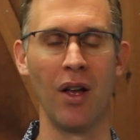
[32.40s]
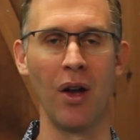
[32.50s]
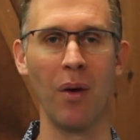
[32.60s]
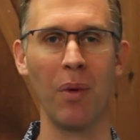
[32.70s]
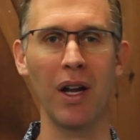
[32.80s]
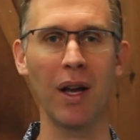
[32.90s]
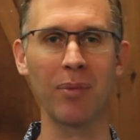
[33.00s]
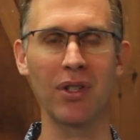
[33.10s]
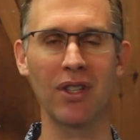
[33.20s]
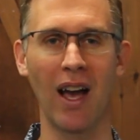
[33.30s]
When it comes
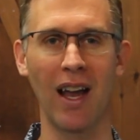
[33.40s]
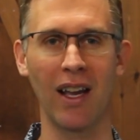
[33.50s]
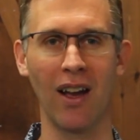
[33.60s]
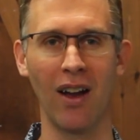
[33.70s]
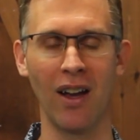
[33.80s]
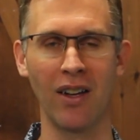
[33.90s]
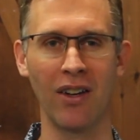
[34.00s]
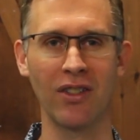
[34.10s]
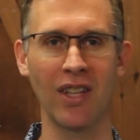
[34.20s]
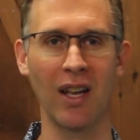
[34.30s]
to sciatica and
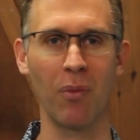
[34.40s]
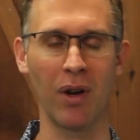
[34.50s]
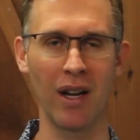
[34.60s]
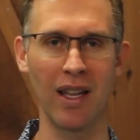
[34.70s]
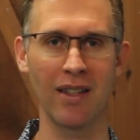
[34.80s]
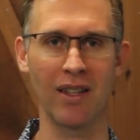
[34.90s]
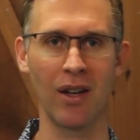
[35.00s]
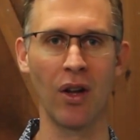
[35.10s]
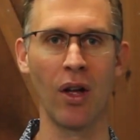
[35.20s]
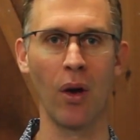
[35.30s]
understanding what it is and
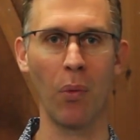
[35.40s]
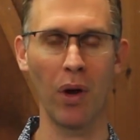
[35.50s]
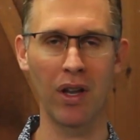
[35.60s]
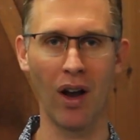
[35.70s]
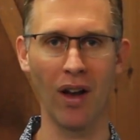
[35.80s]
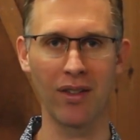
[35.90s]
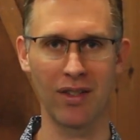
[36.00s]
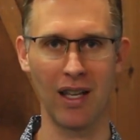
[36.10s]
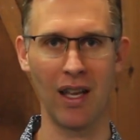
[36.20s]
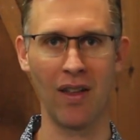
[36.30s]
what causes
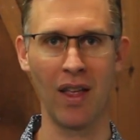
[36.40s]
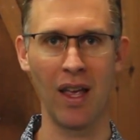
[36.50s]
it,